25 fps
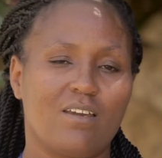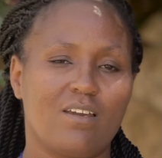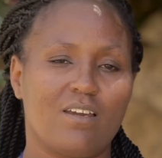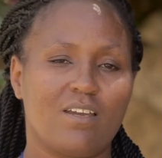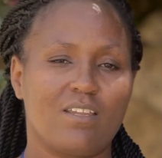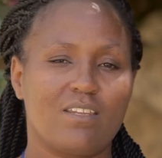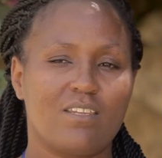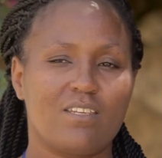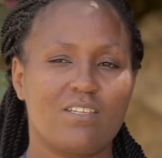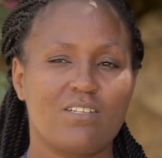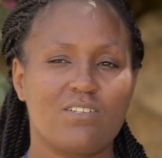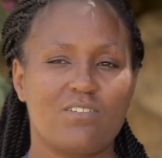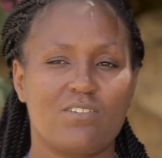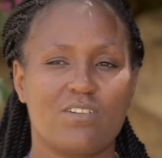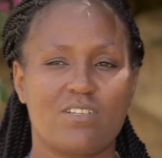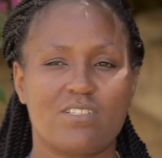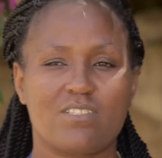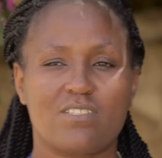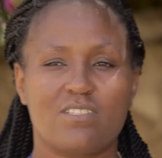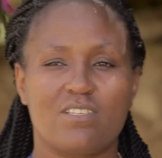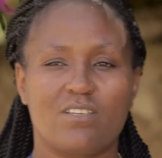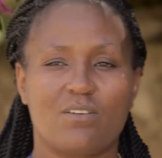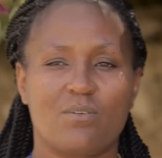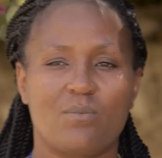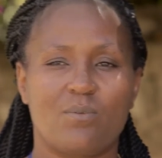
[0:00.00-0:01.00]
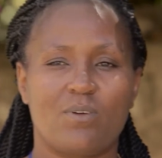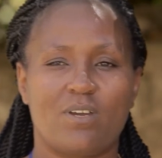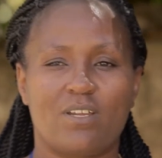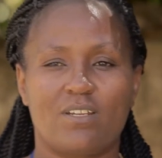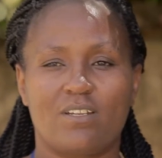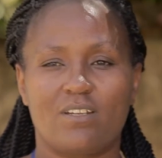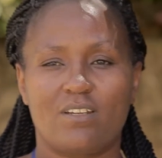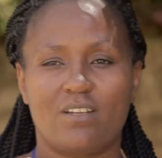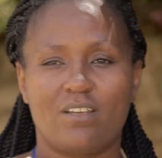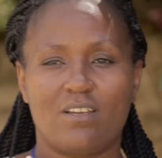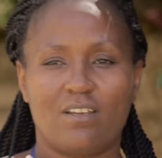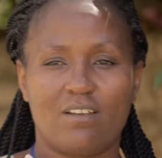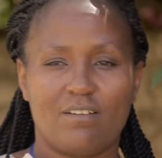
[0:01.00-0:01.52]
An interesting
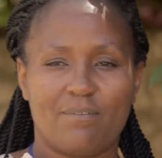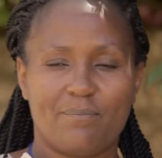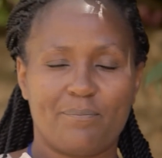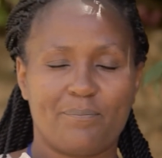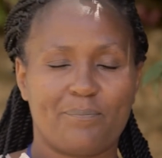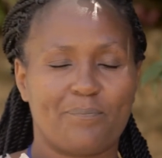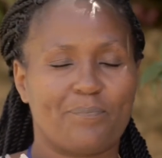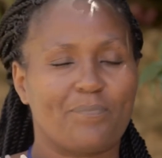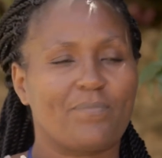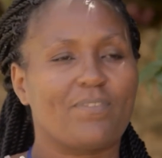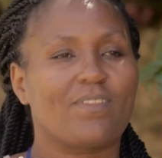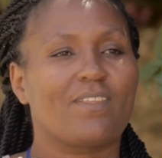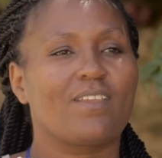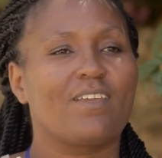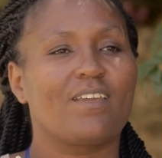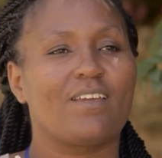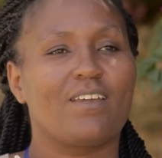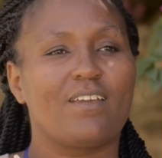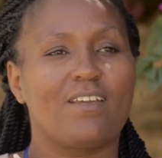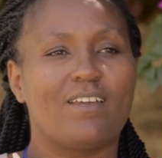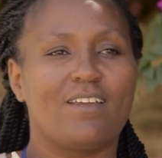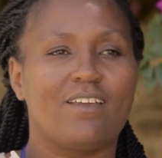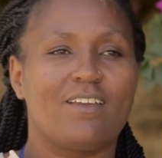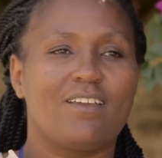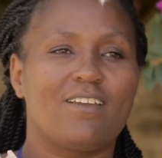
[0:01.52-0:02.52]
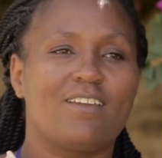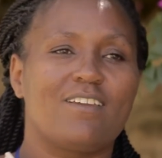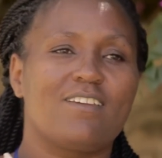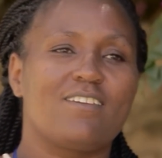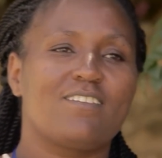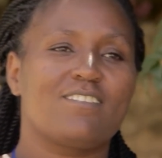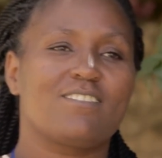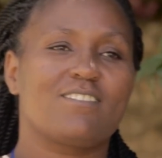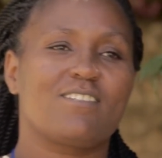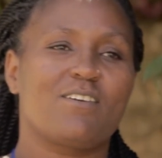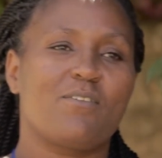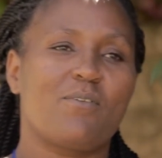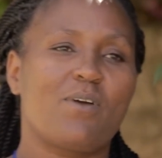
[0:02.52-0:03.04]
one
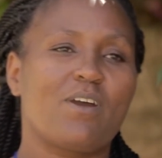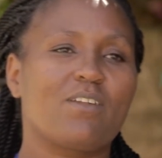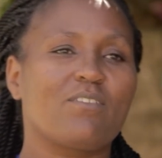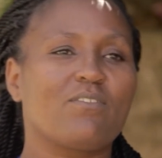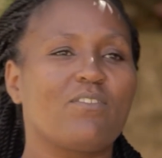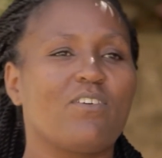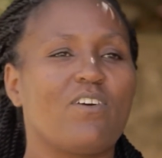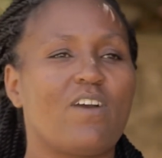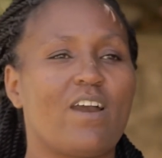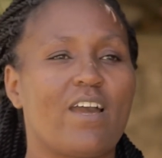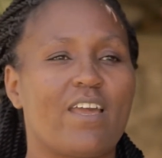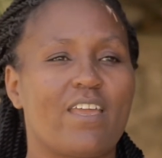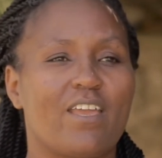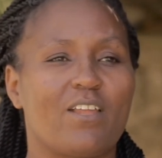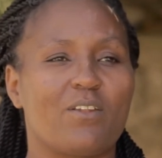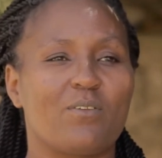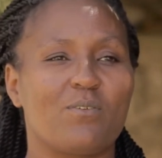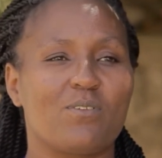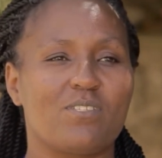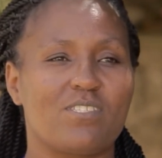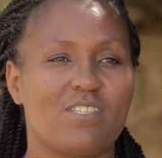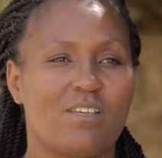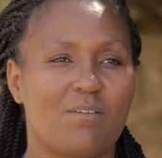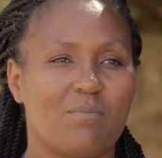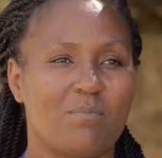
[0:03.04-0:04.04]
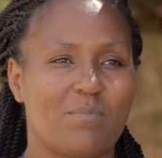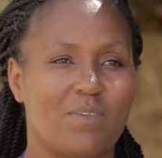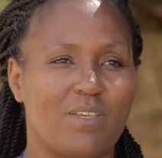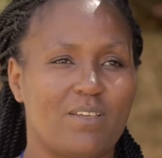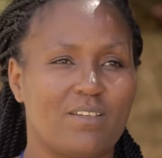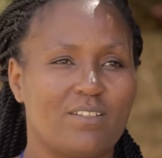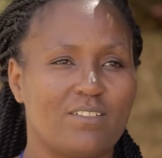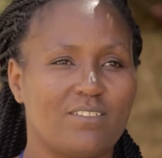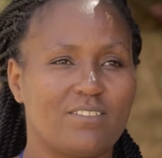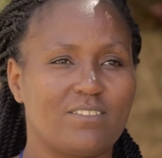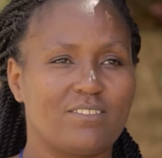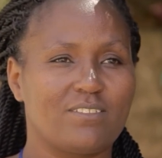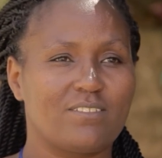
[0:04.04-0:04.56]
is the one for ILO
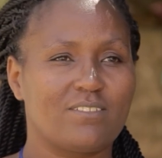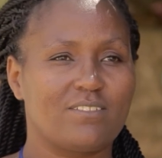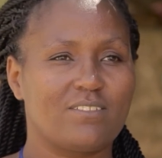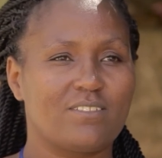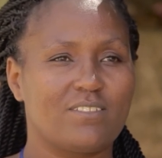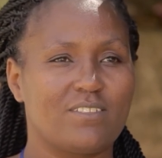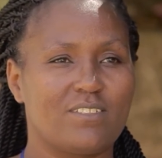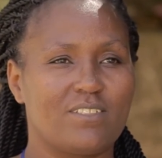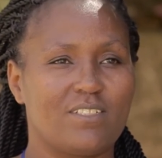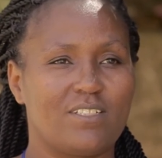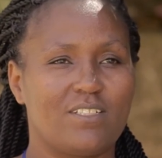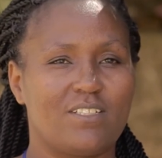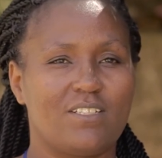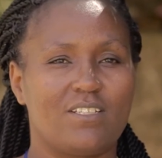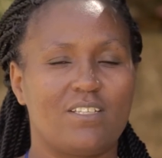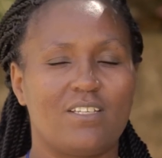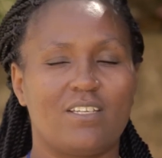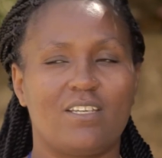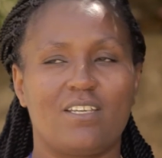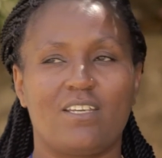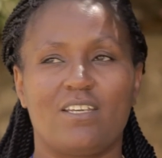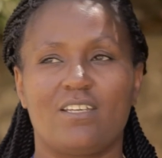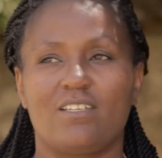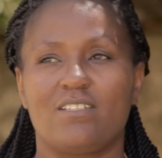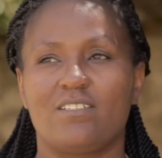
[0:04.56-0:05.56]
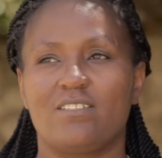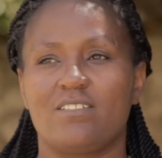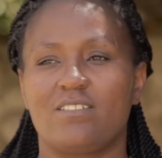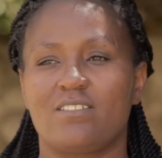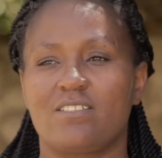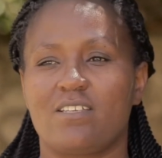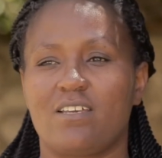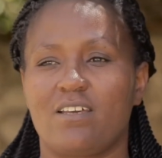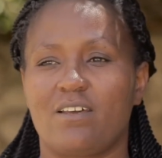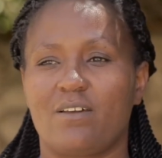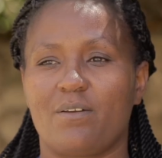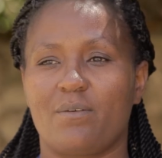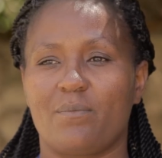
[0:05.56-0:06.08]
Zambia. And
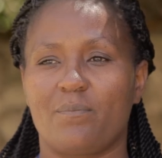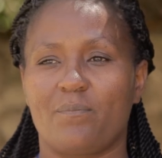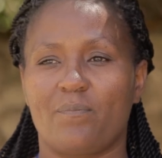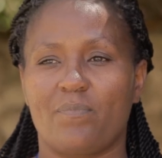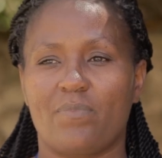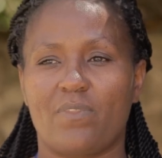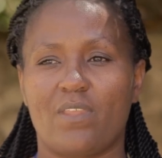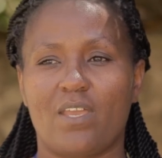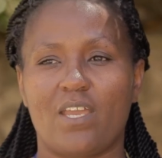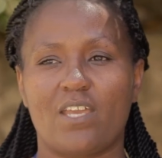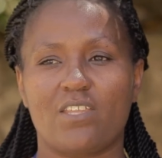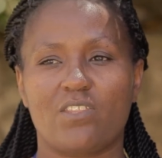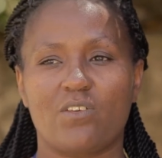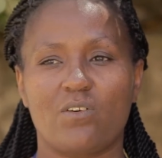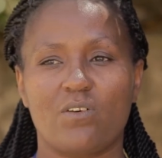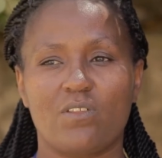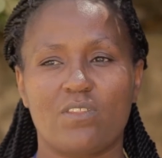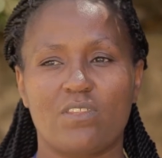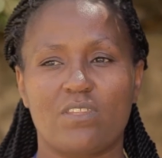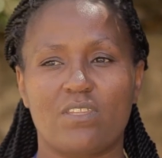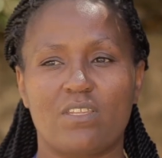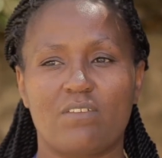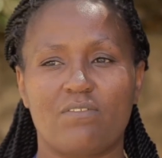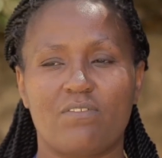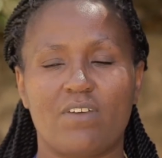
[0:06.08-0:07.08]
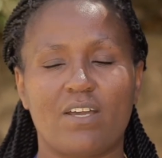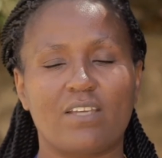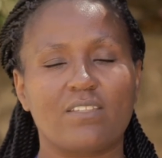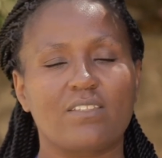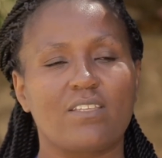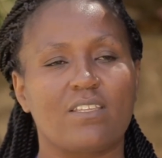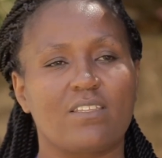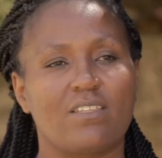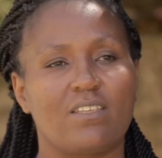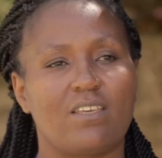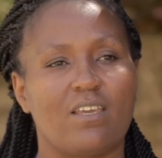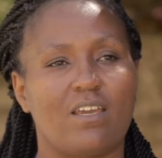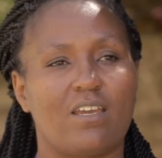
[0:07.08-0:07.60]
I thought the fact
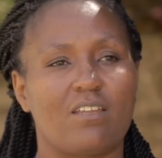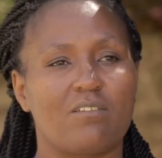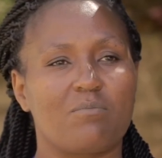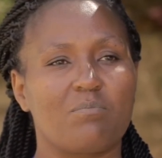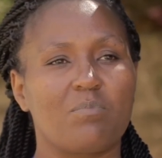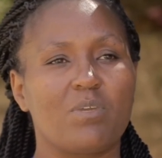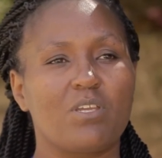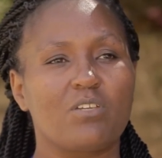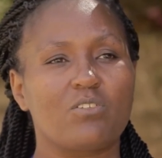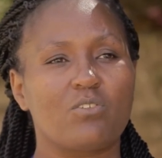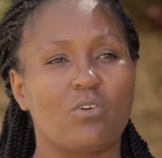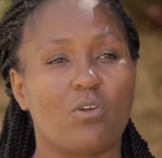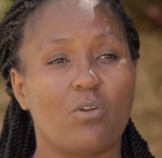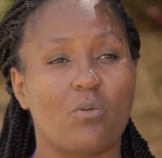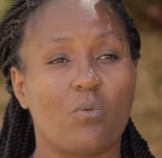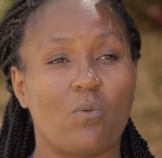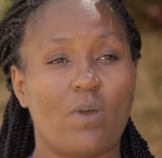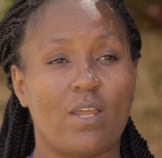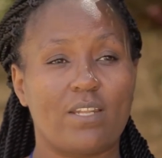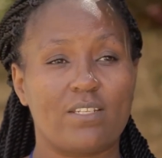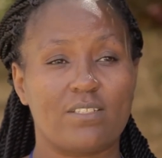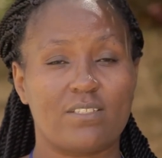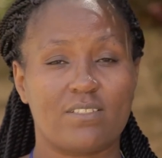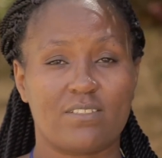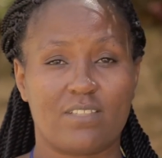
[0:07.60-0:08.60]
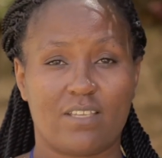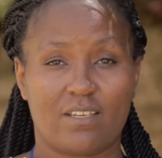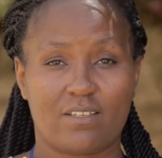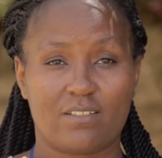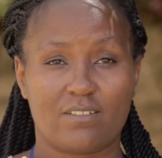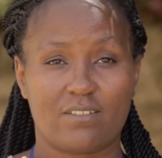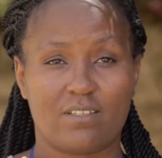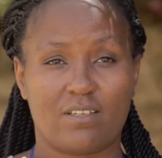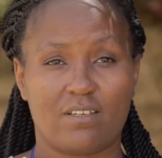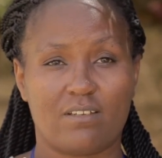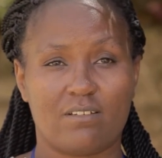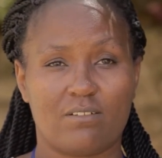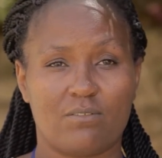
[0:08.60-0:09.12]
that they had picked on one
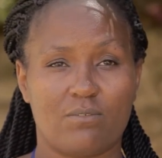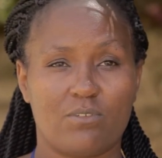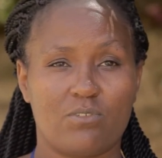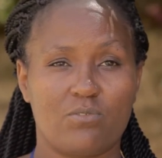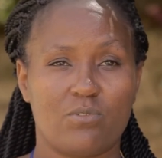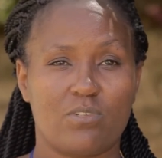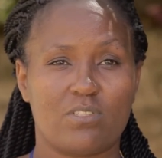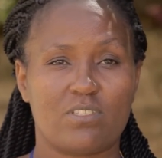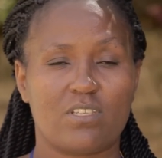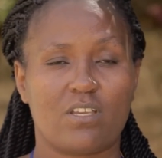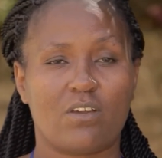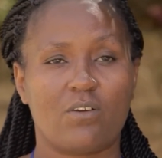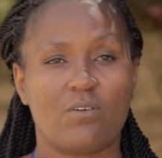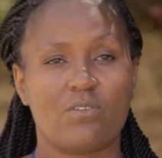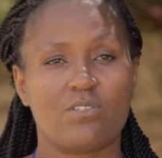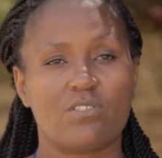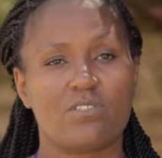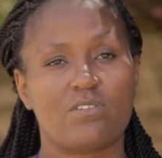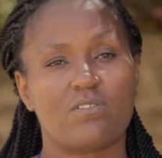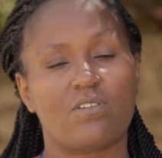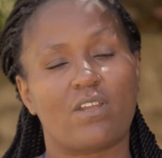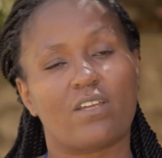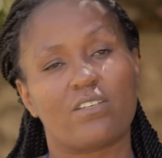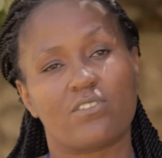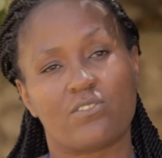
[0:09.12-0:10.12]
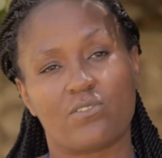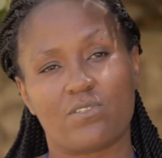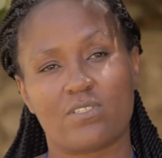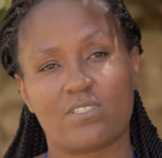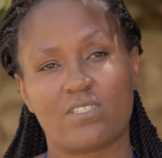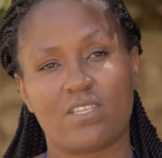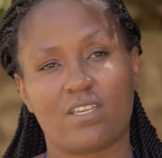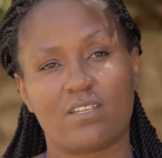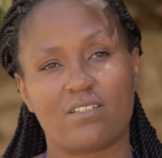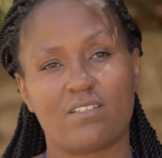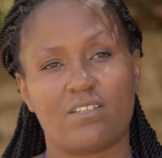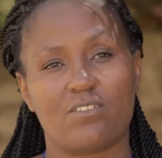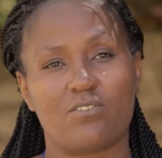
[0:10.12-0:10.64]
sector, which was the construction
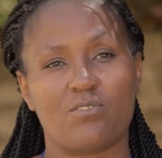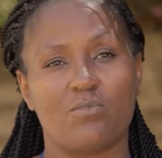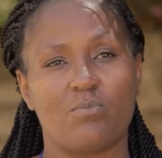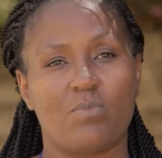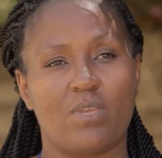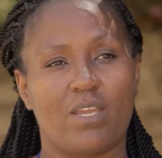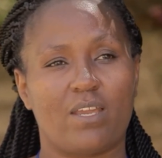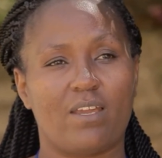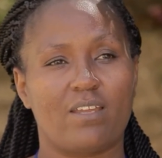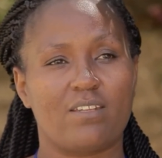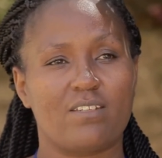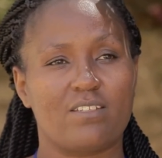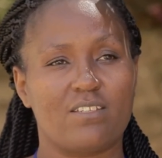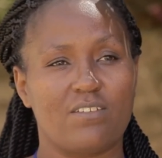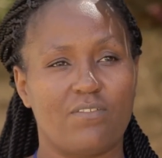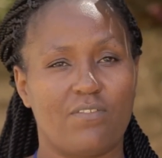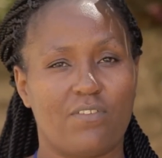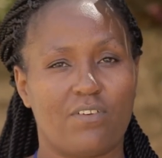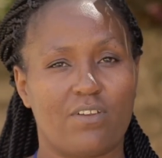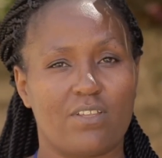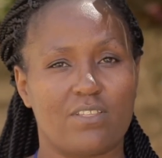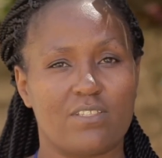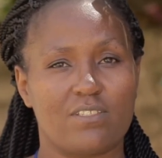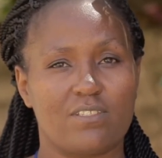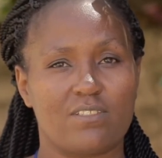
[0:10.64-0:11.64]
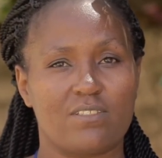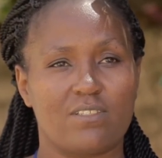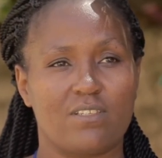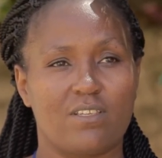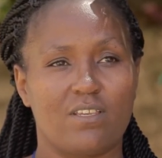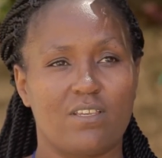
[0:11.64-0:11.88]
sector, to make a difference